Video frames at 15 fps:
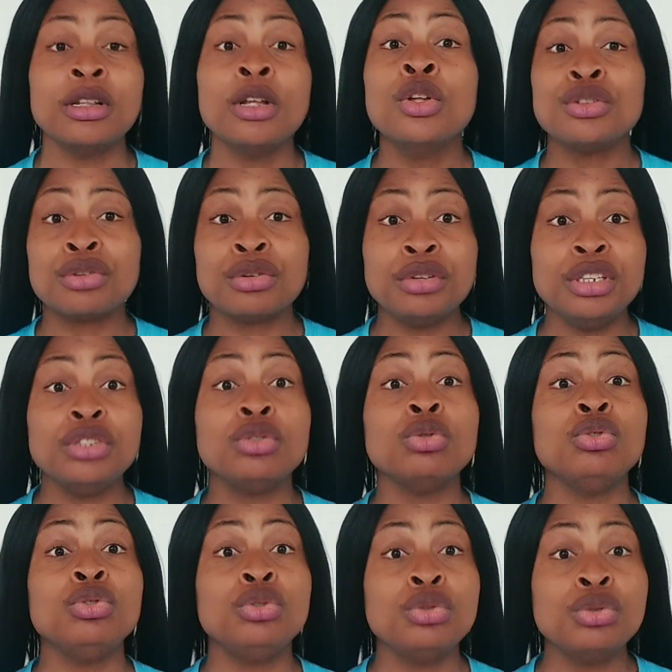So it will
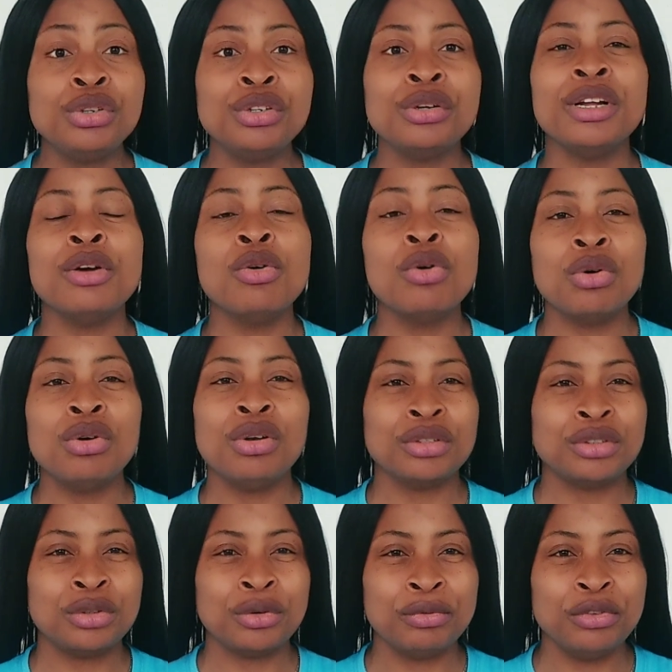do you a whole lot
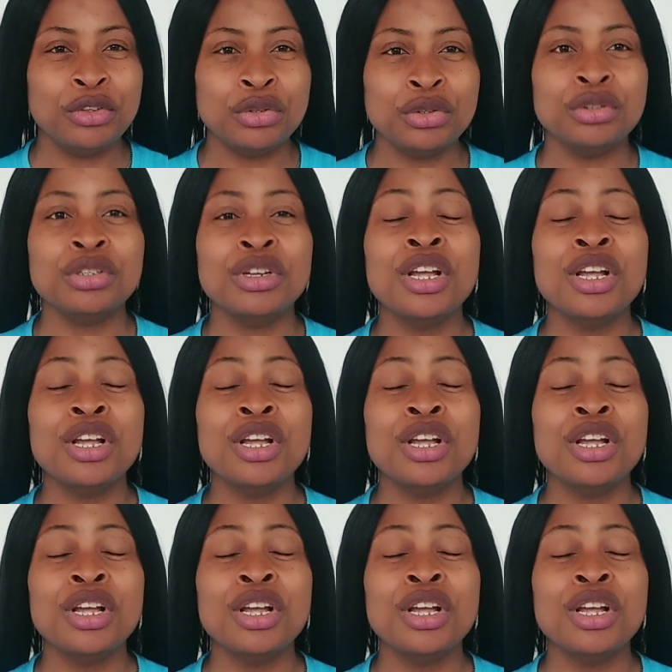of good